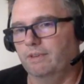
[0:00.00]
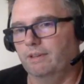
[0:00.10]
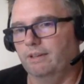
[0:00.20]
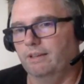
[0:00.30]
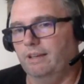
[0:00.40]

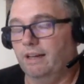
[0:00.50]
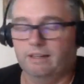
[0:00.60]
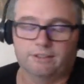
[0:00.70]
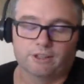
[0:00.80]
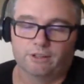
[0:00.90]
Yeah.
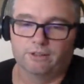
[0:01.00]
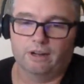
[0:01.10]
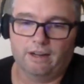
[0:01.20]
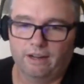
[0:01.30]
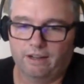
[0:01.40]
So
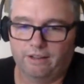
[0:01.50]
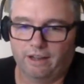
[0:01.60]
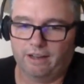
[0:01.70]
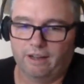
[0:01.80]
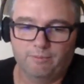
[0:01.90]

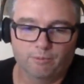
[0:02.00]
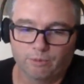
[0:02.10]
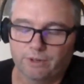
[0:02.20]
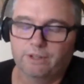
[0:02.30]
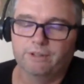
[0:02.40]
I'm
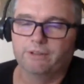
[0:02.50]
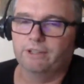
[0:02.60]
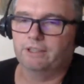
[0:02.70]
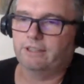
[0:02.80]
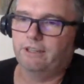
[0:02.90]
really, really
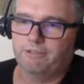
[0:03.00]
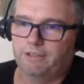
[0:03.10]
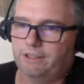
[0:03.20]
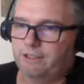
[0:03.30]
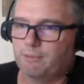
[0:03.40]
excited for
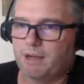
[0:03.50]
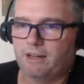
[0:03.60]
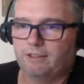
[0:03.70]
these to come out.